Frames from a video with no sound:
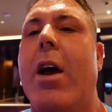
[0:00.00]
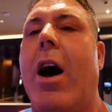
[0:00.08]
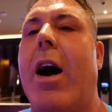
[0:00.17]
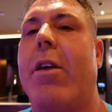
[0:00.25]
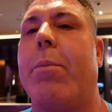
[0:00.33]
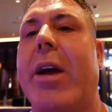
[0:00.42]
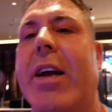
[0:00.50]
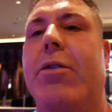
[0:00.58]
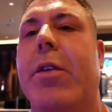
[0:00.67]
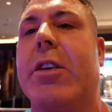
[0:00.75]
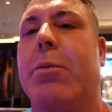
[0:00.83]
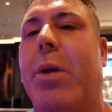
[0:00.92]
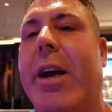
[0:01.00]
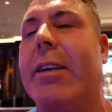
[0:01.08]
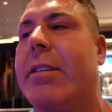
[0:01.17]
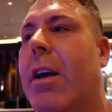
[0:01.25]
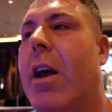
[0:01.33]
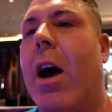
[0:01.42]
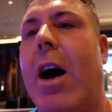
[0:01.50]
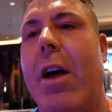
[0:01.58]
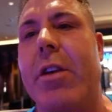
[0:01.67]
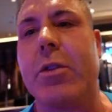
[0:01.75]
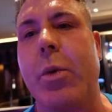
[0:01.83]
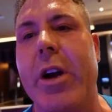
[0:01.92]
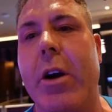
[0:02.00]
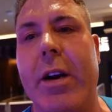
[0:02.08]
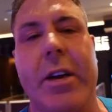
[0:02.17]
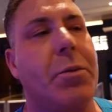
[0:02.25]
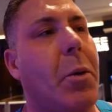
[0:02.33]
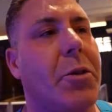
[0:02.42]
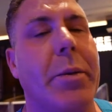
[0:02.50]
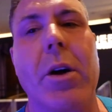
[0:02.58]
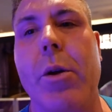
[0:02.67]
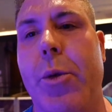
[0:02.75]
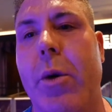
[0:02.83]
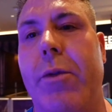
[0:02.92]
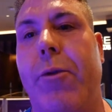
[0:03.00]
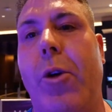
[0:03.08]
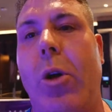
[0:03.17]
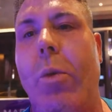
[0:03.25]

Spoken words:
The plans for this place, this winter, it's supposed to be going through a full